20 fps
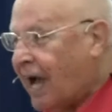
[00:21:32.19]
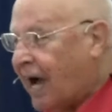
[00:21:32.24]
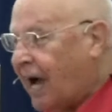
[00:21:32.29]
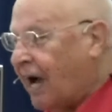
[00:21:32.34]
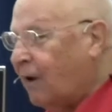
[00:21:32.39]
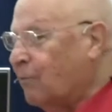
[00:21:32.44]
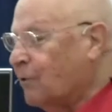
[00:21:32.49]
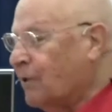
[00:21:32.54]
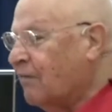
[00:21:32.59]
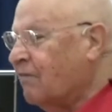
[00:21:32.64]

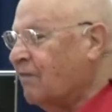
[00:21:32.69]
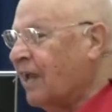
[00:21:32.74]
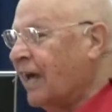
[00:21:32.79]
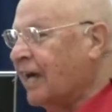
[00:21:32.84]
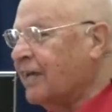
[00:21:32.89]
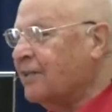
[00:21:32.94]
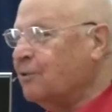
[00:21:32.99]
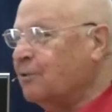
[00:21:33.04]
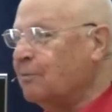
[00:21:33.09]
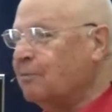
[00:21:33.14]
I would have
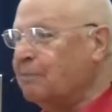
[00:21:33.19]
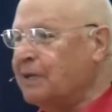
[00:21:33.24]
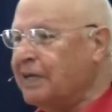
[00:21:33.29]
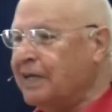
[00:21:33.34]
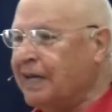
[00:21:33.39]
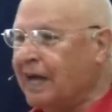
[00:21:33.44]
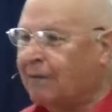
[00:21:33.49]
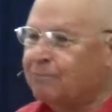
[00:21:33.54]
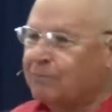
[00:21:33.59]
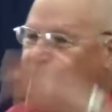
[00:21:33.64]
liked to
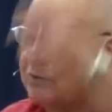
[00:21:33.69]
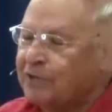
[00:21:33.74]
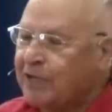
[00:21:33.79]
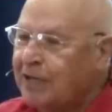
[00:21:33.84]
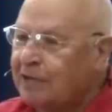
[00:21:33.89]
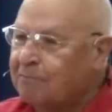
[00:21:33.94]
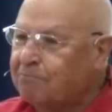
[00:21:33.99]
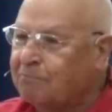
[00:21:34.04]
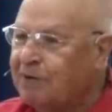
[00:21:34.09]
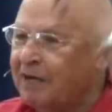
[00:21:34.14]
be up to
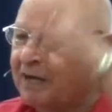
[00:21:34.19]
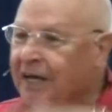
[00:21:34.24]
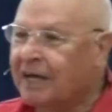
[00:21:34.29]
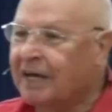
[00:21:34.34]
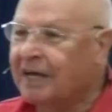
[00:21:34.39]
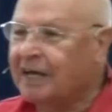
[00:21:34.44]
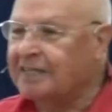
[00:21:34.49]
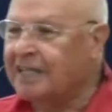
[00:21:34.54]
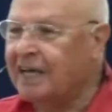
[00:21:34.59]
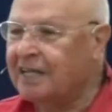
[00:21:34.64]
that uh,
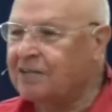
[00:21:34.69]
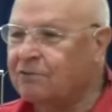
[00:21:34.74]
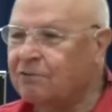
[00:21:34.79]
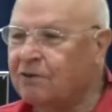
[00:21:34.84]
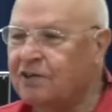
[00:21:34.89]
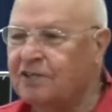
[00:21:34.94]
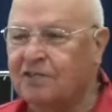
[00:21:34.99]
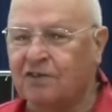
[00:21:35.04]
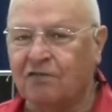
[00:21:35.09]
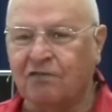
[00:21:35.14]
that
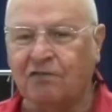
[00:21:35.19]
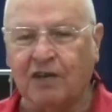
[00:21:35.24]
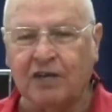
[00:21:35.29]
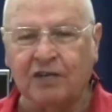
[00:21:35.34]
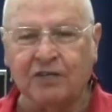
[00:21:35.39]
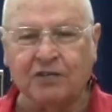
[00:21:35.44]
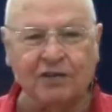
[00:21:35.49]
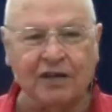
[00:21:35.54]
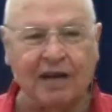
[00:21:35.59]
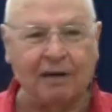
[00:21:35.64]

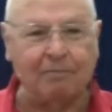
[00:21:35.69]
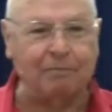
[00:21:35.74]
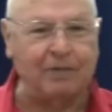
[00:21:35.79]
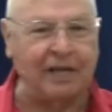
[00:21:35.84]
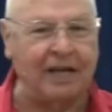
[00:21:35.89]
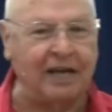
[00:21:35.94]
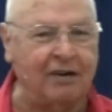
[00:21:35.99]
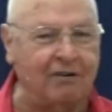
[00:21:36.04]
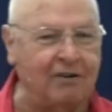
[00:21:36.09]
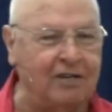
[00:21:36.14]
reservation up
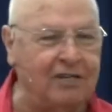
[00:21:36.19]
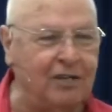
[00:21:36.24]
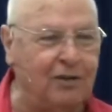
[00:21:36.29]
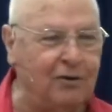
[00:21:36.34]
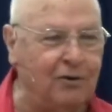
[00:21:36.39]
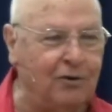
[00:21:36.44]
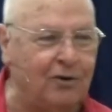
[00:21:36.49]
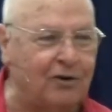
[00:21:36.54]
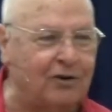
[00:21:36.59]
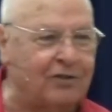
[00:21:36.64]
there in the
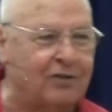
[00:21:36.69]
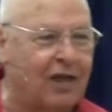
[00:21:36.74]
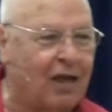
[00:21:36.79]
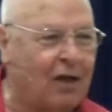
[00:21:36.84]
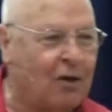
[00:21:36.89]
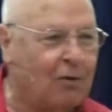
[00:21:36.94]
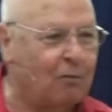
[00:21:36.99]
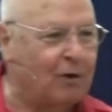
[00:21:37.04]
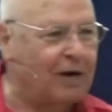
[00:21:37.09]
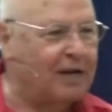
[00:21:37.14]
north
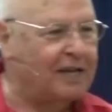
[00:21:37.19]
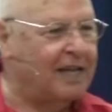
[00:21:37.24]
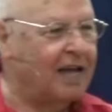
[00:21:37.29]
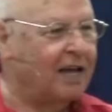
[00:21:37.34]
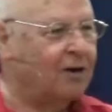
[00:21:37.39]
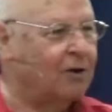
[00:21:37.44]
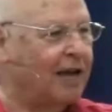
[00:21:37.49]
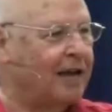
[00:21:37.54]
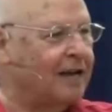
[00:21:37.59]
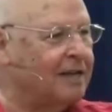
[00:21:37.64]
when
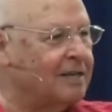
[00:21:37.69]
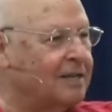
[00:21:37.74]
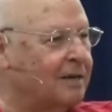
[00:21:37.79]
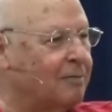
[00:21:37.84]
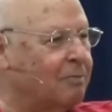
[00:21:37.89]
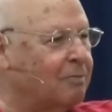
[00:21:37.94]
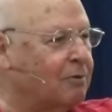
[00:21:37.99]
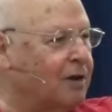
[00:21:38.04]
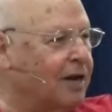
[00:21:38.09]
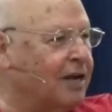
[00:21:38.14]
that
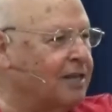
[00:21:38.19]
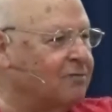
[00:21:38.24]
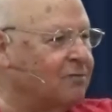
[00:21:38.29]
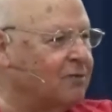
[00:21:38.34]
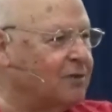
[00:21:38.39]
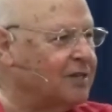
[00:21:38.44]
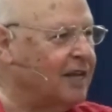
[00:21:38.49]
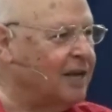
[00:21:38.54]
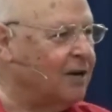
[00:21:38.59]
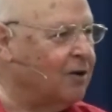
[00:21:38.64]
elder prayed
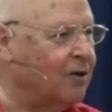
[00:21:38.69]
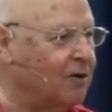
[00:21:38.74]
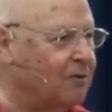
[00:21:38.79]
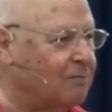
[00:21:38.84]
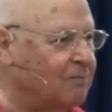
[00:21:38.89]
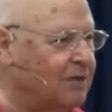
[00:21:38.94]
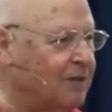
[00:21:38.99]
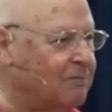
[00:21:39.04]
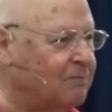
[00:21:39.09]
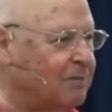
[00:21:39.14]
for that
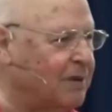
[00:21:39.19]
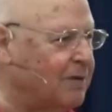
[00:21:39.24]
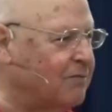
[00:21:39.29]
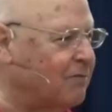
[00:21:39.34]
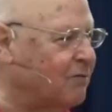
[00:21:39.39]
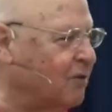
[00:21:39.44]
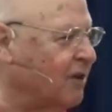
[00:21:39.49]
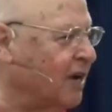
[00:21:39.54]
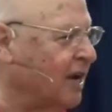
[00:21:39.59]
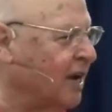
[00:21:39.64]
old uh,
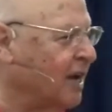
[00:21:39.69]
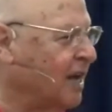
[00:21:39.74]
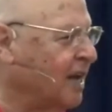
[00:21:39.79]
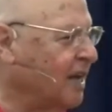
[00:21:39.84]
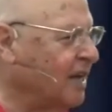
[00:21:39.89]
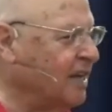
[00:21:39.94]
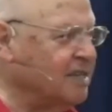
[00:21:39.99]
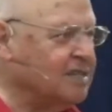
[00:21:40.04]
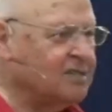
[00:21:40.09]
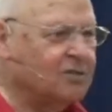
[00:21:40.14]
for uh,
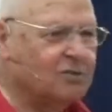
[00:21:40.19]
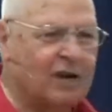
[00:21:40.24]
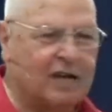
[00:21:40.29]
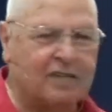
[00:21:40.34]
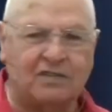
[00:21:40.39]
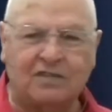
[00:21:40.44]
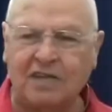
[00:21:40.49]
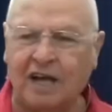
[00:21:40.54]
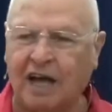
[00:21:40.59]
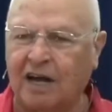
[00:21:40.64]
his
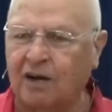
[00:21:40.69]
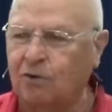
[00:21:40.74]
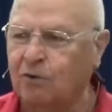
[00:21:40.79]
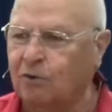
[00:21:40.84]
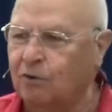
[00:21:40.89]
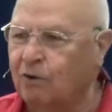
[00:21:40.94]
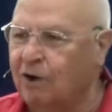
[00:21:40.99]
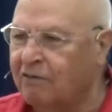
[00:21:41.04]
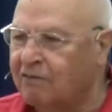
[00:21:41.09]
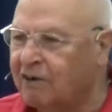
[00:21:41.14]
grandson,
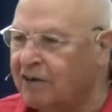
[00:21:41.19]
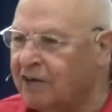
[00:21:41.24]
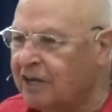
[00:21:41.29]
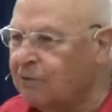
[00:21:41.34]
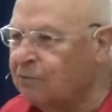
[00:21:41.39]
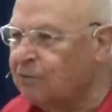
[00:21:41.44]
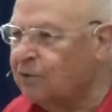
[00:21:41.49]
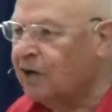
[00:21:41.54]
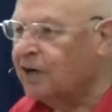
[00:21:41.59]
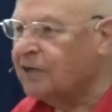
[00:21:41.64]
whoever
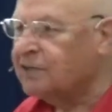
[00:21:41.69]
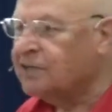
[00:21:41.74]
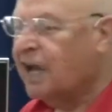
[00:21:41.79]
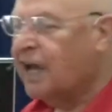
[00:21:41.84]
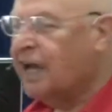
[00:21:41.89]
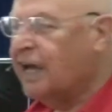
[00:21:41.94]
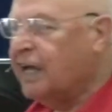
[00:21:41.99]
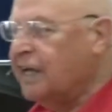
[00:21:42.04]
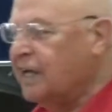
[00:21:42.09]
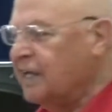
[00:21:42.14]
he was,
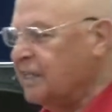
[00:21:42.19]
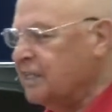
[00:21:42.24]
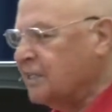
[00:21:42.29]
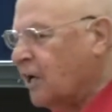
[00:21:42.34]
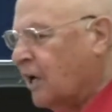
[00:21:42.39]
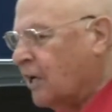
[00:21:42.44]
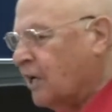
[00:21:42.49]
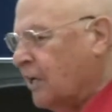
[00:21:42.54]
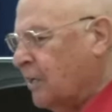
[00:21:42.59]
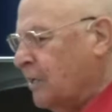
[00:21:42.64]
in his
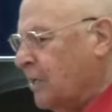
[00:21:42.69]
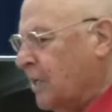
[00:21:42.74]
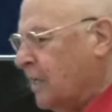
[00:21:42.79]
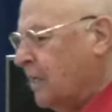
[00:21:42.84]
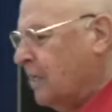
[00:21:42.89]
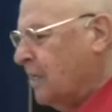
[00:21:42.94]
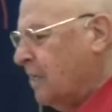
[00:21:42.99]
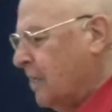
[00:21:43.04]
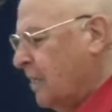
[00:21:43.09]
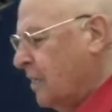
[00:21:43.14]
in,
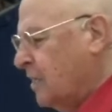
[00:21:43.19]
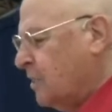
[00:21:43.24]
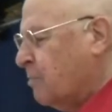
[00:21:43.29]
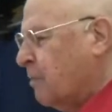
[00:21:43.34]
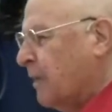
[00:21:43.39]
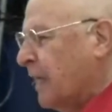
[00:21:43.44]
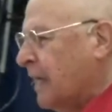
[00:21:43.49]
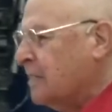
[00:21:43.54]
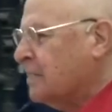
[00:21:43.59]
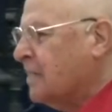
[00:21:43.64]
in in his
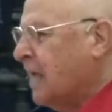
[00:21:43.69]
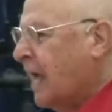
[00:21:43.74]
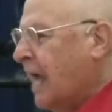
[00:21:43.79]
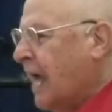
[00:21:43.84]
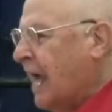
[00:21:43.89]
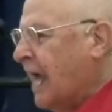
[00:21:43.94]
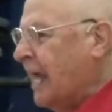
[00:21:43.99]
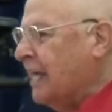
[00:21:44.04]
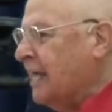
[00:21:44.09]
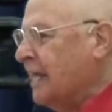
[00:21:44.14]
place,
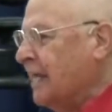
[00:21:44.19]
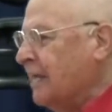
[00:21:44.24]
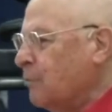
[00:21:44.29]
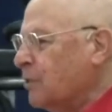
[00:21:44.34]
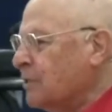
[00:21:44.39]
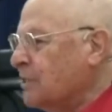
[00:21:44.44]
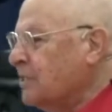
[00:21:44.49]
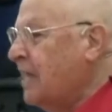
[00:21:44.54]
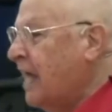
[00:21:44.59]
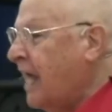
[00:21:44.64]
and he
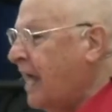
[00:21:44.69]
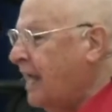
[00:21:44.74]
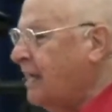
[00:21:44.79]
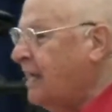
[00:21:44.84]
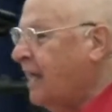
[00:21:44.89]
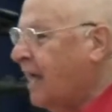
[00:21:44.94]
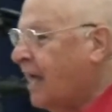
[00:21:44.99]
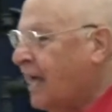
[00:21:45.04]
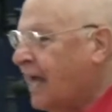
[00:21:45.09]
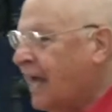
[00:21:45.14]
was
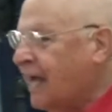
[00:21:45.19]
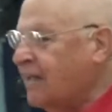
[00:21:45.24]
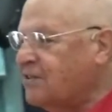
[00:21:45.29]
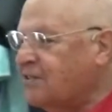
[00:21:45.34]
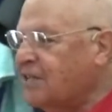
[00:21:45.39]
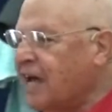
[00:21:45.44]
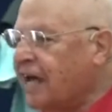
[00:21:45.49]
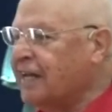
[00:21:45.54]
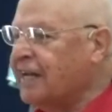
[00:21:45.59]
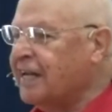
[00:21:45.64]
dead, and
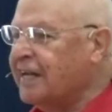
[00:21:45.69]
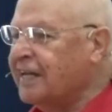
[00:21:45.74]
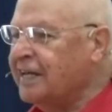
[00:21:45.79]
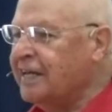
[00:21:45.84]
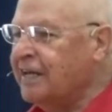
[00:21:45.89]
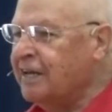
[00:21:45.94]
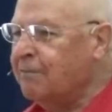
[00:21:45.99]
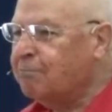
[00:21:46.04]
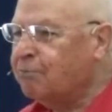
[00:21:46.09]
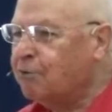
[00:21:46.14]
suddenly
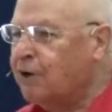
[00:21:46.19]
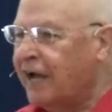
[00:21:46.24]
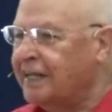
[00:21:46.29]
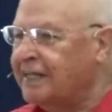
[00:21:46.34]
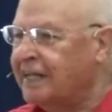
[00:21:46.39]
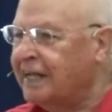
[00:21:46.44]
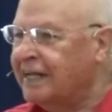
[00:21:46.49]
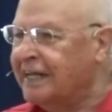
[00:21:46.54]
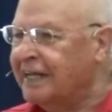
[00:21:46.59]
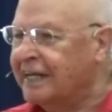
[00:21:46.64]
he
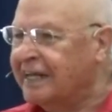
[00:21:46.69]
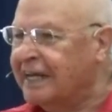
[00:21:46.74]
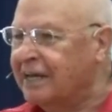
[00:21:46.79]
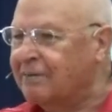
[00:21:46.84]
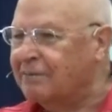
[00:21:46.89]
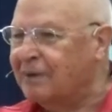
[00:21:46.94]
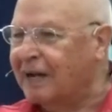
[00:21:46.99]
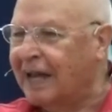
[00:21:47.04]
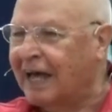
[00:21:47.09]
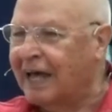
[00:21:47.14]
prayed and he
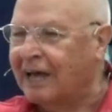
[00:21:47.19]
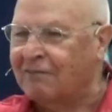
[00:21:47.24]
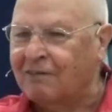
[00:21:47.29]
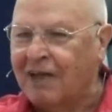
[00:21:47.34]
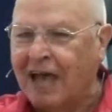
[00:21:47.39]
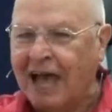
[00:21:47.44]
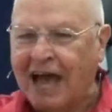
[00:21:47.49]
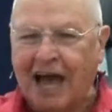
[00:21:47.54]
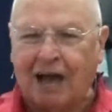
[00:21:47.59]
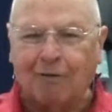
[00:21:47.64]
came alive.
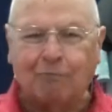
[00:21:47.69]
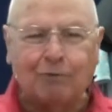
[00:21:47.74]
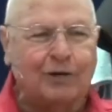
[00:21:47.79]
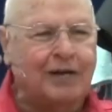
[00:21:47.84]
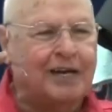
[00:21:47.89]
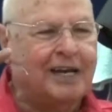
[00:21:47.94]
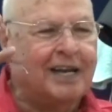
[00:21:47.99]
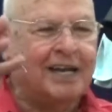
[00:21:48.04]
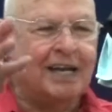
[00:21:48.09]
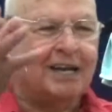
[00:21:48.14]
I
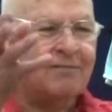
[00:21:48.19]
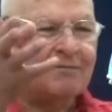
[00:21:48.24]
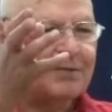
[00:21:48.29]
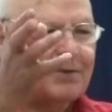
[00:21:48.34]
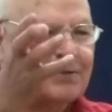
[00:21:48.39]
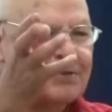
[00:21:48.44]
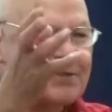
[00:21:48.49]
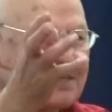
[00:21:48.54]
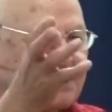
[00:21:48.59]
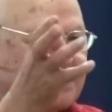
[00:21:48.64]
would love
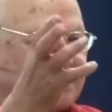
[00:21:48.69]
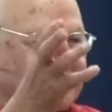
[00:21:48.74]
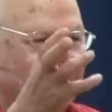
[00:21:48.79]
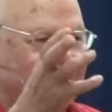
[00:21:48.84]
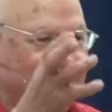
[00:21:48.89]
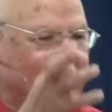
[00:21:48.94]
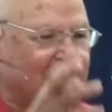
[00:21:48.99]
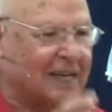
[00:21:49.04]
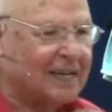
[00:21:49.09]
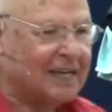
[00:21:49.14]
to see
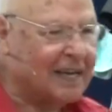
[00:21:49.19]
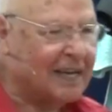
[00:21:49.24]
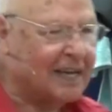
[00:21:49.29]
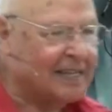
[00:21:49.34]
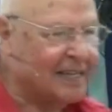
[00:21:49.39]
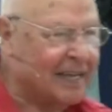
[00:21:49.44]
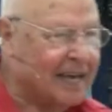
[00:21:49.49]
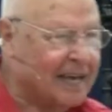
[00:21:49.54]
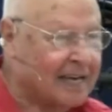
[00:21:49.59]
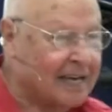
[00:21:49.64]
something
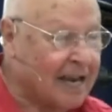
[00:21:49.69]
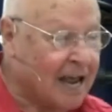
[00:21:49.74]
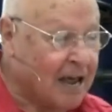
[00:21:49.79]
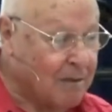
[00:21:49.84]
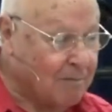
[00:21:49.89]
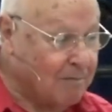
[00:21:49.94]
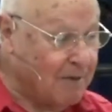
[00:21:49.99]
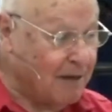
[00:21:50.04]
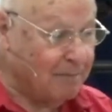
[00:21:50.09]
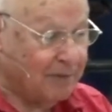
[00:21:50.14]
like that.
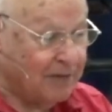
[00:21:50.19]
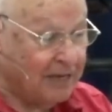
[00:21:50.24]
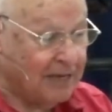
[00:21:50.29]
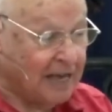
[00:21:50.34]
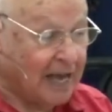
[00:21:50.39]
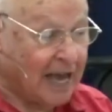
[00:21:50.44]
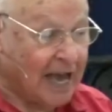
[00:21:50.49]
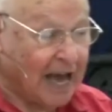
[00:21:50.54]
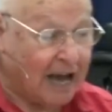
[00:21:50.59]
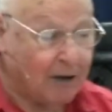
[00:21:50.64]

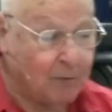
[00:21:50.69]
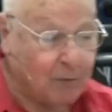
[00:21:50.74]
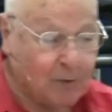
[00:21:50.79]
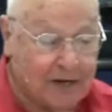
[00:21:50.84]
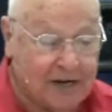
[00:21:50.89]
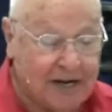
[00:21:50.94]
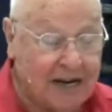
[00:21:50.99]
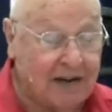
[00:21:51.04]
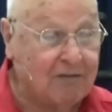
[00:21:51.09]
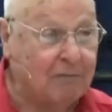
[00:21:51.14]
Maybe I will
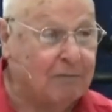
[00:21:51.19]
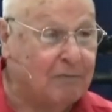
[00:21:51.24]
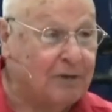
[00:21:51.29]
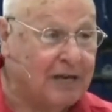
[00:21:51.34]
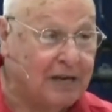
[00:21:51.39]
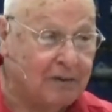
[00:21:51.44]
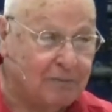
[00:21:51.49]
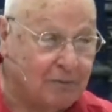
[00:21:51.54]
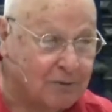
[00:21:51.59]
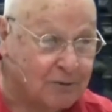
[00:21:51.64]
never
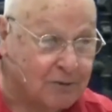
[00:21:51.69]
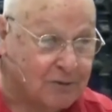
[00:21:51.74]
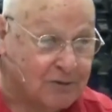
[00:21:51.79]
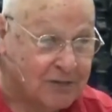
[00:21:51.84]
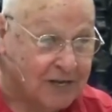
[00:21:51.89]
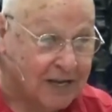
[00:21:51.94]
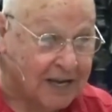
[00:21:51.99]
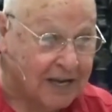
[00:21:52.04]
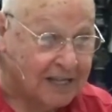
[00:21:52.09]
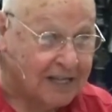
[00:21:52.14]
be able to
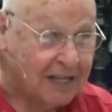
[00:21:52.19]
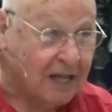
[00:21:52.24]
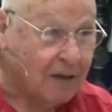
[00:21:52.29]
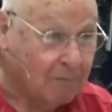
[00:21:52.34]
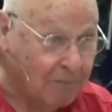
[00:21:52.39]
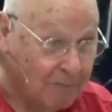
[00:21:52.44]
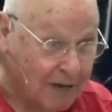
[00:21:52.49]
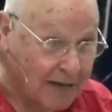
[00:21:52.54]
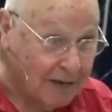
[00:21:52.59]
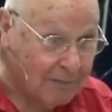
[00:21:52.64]
see it.
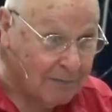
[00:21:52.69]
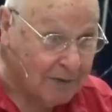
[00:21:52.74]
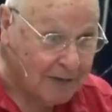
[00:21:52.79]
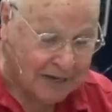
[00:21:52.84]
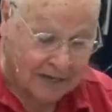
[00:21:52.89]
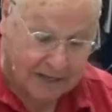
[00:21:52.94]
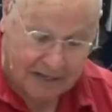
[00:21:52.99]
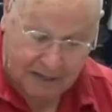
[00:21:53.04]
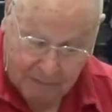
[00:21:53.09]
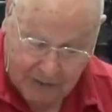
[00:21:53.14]

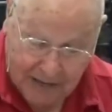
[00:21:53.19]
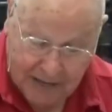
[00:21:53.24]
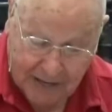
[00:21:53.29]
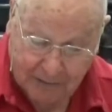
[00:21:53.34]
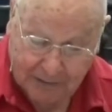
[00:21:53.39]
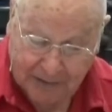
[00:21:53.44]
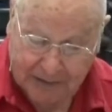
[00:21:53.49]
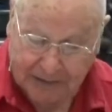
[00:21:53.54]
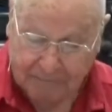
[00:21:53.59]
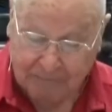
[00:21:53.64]
Maybe,
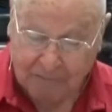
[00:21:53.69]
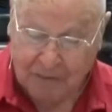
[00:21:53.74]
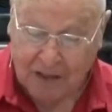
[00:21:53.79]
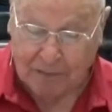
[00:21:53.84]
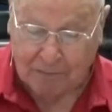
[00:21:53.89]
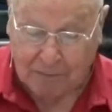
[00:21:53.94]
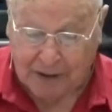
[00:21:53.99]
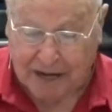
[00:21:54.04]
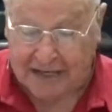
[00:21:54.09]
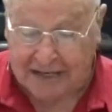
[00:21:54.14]
maybe.
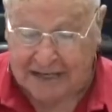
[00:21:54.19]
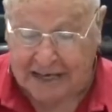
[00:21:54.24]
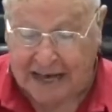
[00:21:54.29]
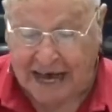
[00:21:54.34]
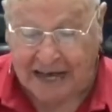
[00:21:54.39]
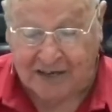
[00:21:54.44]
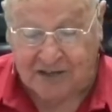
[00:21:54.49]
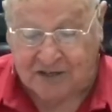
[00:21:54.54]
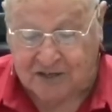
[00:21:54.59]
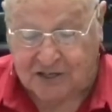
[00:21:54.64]
But
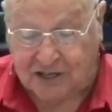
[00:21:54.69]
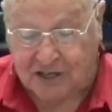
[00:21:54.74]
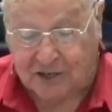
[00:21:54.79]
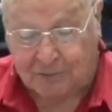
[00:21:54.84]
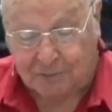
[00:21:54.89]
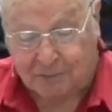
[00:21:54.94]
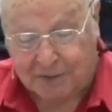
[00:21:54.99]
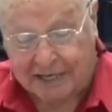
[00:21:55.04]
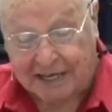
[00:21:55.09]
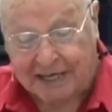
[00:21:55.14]
I
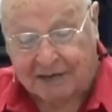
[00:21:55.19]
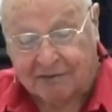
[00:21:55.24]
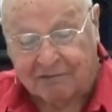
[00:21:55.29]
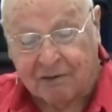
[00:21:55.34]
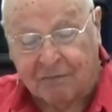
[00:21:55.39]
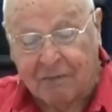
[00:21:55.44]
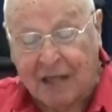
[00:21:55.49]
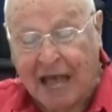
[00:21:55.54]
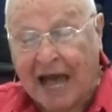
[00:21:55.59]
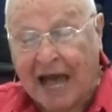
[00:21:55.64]
still believe.